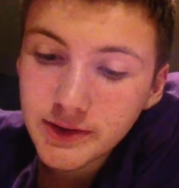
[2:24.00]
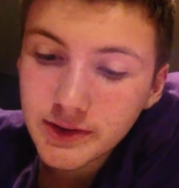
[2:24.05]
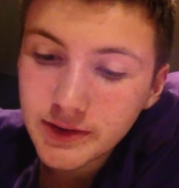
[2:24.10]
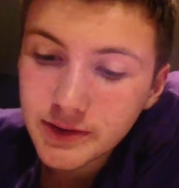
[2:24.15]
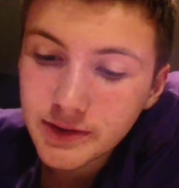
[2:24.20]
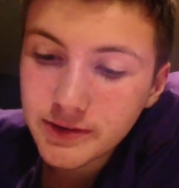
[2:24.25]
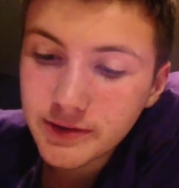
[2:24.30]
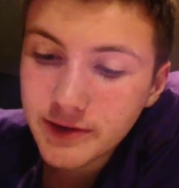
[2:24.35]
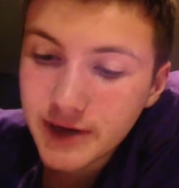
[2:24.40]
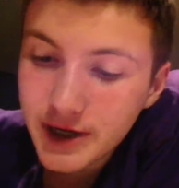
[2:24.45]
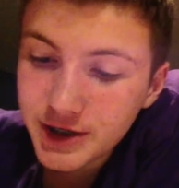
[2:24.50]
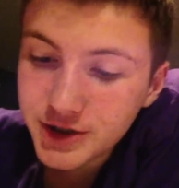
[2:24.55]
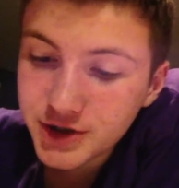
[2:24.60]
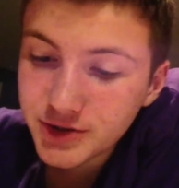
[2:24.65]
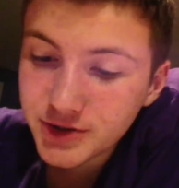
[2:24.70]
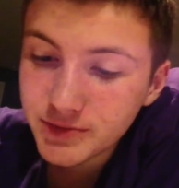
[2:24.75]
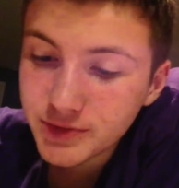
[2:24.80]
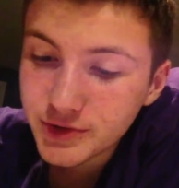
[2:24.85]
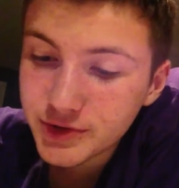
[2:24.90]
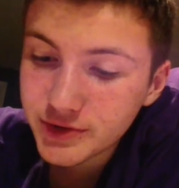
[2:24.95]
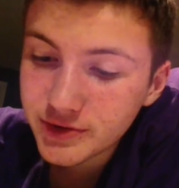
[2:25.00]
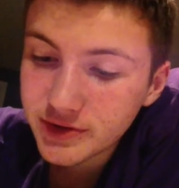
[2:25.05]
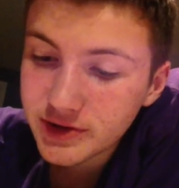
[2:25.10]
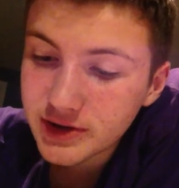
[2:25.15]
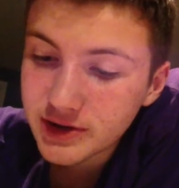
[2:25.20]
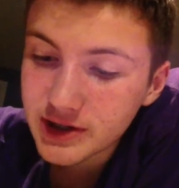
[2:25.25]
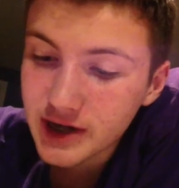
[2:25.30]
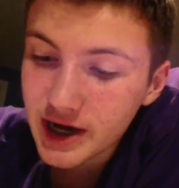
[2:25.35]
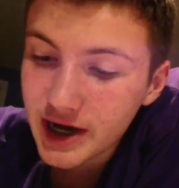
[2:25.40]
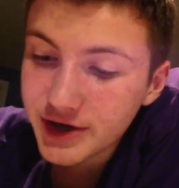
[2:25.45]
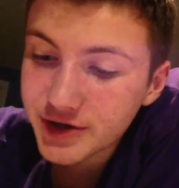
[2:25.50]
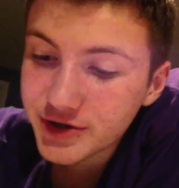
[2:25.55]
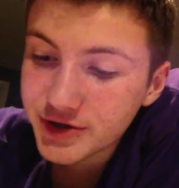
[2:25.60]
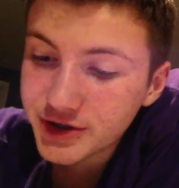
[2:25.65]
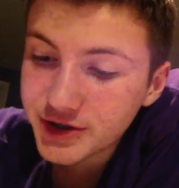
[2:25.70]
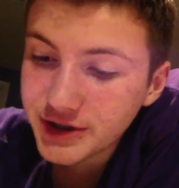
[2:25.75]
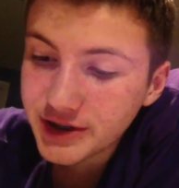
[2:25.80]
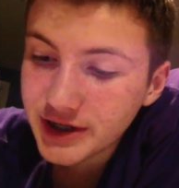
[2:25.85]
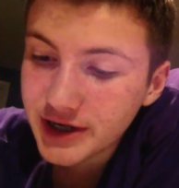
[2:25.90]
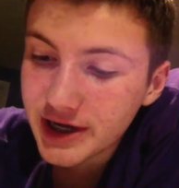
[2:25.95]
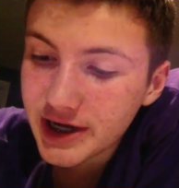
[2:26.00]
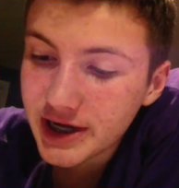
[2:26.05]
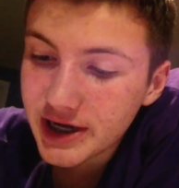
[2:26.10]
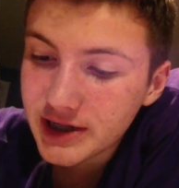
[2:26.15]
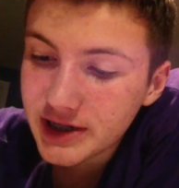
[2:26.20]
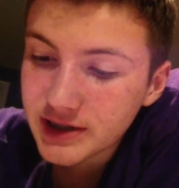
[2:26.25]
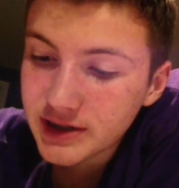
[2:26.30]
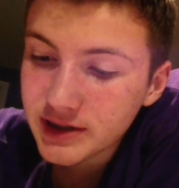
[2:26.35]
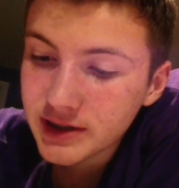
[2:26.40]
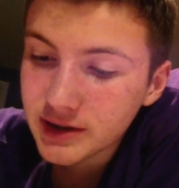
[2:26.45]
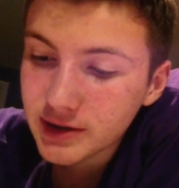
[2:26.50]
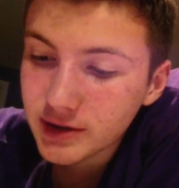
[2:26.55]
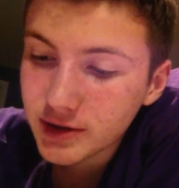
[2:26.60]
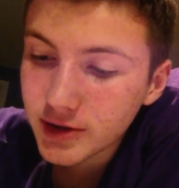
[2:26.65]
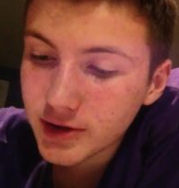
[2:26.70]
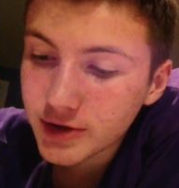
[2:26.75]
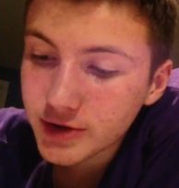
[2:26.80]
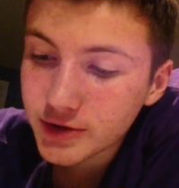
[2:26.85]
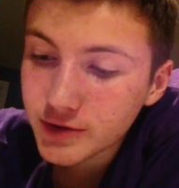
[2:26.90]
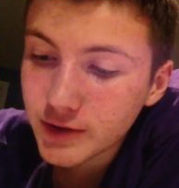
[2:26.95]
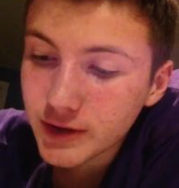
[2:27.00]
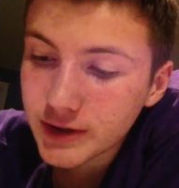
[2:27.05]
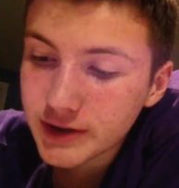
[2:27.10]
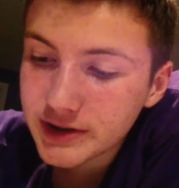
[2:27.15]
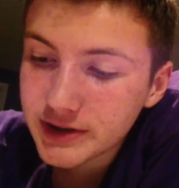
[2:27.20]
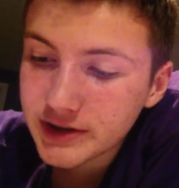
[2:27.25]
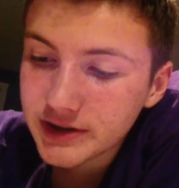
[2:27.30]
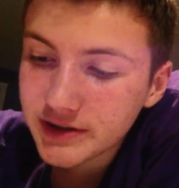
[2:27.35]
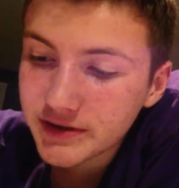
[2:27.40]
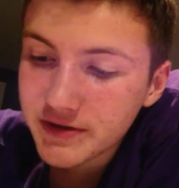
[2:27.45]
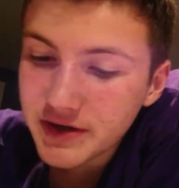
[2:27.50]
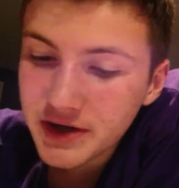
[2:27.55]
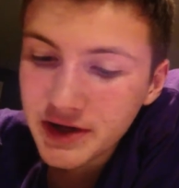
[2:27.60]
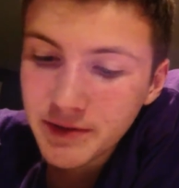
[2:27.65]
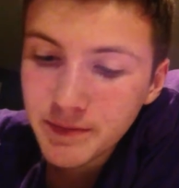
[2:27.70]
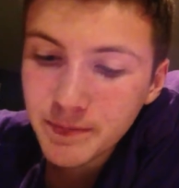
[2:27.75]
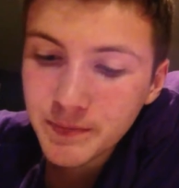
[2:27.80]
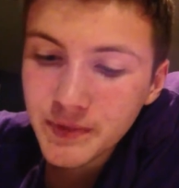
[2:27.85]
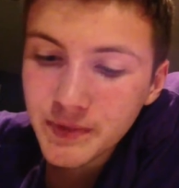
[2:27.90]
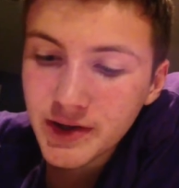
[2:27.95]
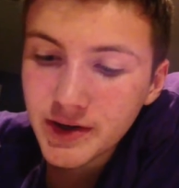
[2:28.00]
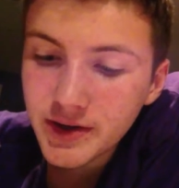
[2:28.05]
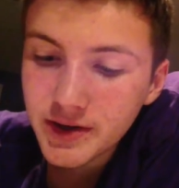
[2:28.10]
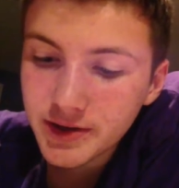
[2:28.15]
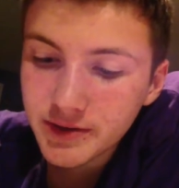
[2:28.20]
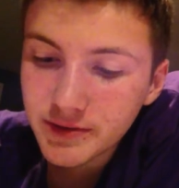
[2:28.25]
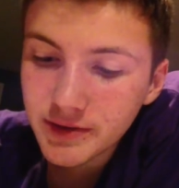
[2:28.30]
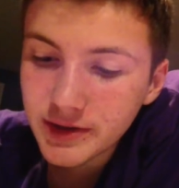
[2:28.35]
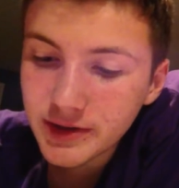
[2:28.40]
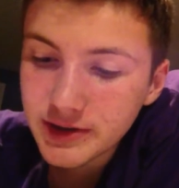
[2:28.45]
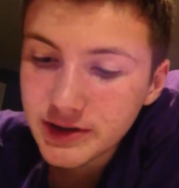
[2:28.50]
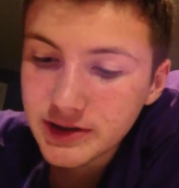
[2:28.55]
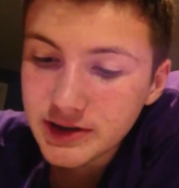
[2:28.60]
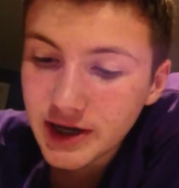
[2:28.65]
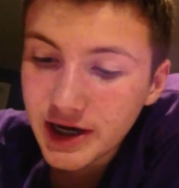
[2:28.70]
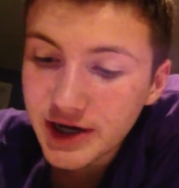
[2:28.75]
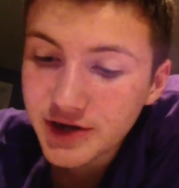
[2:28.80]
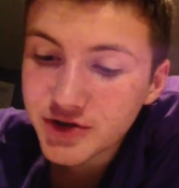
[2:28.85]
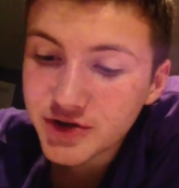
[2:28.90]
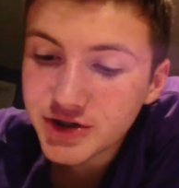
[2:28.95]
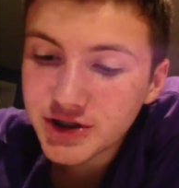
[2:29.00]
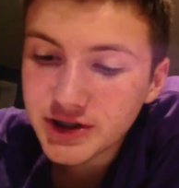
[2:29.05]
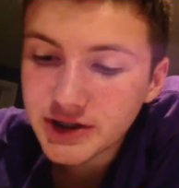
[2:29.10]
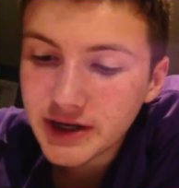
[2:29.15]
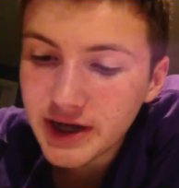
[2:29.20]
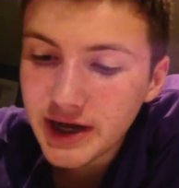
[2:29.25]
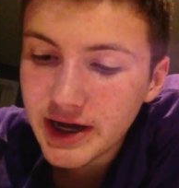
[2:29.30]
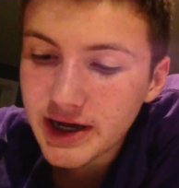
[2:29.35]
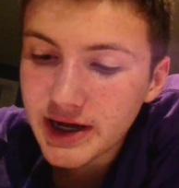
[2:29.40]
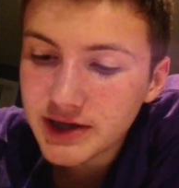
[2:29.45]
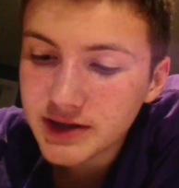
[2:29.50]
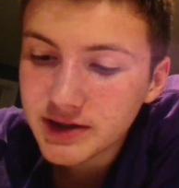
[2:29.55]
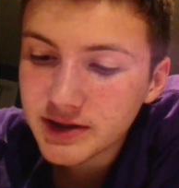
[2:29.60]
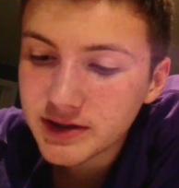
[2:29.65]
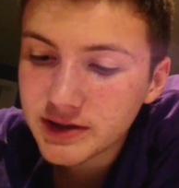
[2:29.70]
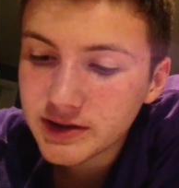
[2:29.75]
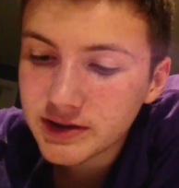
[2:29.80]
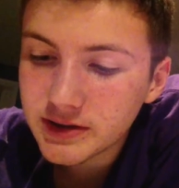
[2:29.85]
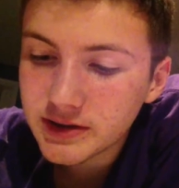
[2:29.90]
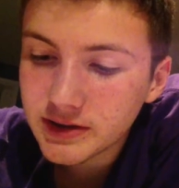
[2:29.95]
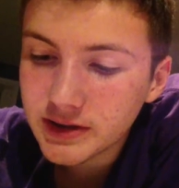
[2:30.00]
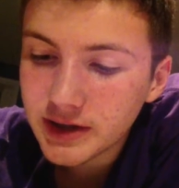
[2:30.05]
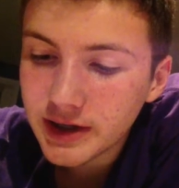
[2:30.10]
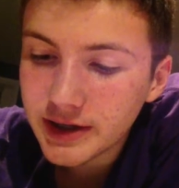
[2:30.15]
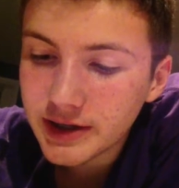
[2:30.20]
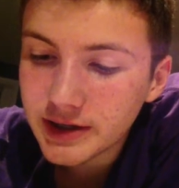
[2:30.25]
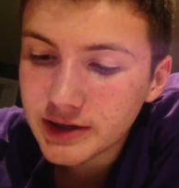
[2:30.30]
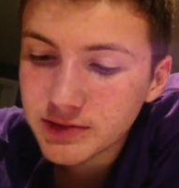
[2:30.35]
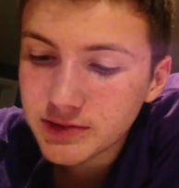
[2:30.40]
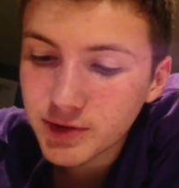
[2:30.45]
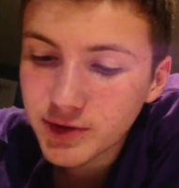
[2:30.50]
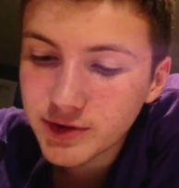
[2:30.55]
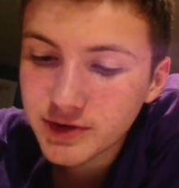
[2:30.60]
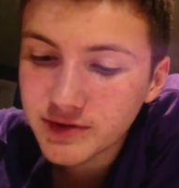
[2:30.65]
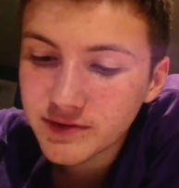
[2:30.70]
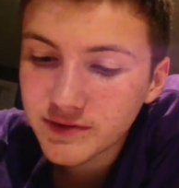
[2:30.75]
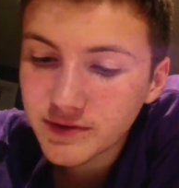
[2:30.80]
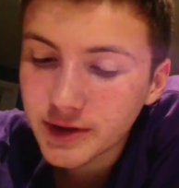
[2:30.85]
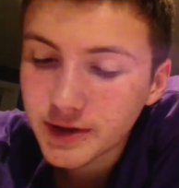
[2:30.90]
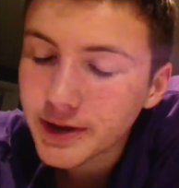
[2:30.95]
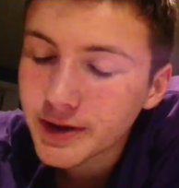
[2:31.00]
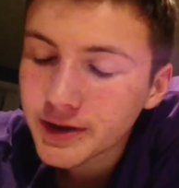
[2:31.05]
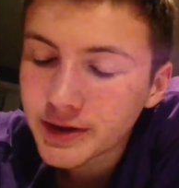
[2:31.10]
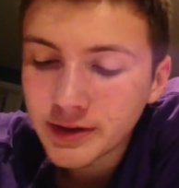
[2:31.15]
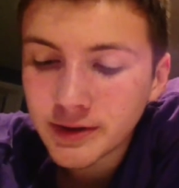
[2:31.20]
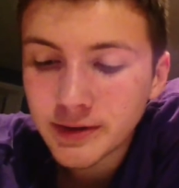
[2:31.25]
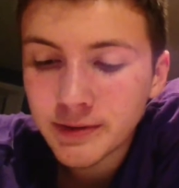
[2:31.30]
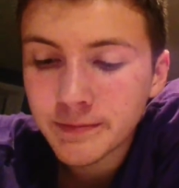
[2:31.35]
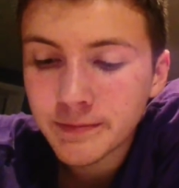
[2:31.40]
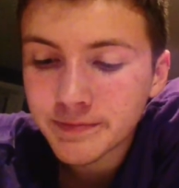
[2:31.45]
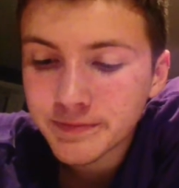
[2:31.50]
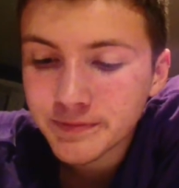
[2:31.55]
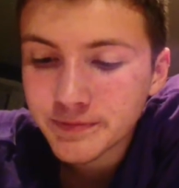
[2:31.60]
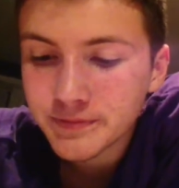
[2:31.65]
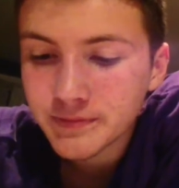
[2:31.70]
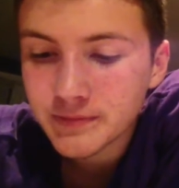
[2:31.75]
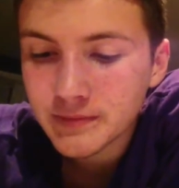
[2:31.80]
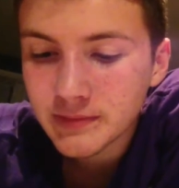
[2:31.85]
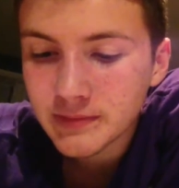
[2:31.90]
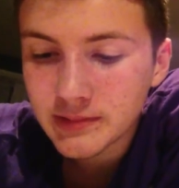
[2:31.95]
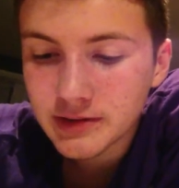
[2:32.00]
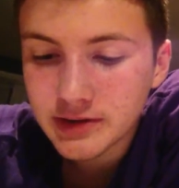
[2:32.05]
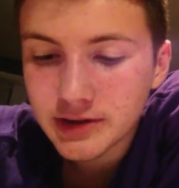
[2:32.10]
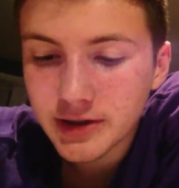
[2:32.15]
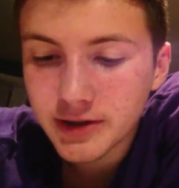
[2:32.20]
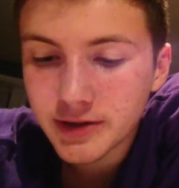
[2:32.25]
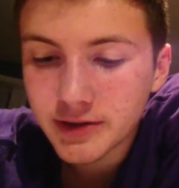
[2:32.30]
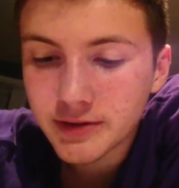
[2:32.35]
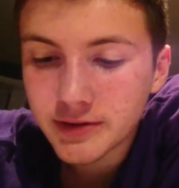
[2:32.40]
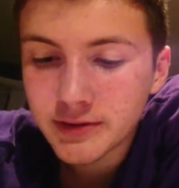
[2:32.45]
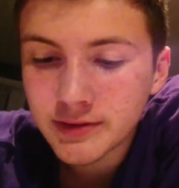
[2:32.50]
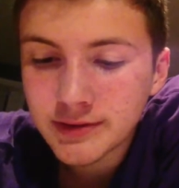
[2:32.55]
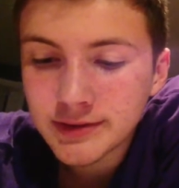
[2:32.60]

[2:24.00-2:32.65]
The reaction produces hydrogen gas and a large quantity of heat. The released hydrogen gas can ignite explosively. So,